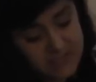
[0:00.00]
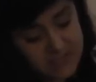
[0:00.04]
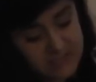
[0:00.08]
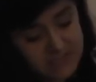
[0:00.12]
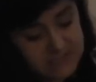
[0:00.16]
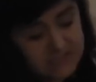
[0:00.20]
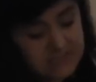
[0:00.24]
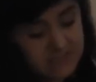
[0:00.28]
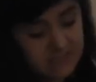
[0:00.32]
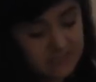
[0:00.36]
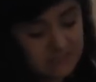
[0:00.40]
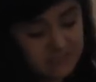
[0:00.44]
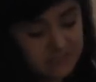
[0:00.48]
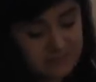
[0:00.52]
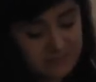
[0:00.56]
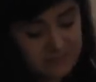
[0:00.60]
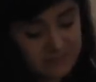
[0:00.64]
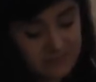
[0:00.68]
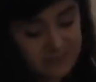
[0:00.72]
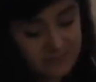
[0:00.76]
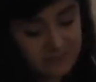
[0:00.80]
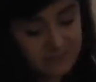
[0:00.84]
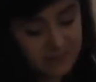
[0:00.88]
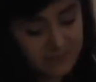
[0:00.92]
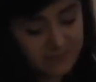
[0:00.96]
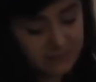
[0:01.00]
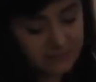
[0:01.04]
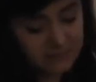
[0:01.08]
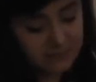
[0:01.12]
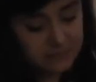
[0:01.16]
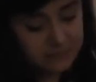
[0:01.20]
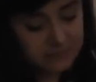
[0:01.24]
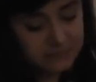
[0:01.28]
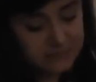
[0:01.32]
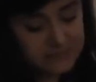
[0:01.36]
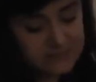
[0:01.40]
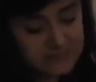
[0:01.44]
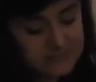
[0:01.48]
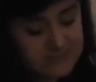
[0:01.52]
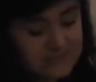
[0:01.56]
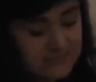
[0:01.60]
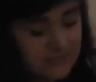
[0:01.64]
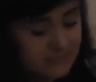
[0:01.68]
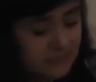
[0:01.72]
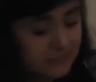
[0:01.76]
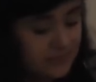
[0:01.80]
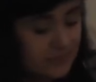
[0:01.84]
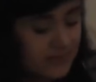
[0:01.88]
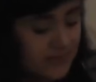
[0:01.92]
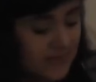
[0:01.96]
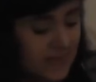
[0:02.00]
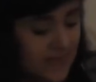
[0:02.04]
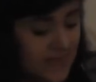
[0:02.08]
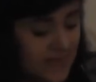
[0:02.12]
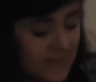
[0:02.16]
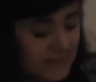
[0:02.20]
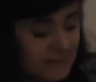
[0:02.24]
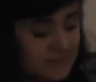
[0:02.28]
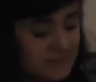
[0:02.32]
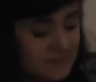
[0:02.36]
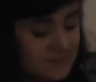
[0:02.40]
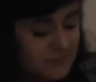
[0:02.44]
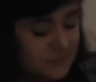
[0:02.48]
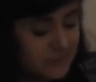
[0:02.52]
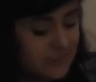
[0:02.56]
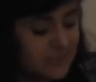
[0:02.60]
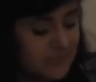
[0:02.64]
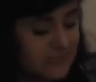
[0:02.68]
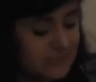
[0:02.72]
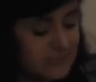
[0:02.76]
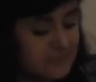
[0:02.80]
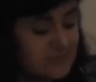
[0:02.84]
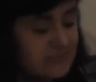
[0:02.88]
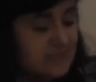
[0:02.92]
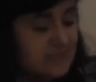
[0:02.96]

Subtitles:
some of them in the prison, perhaps with as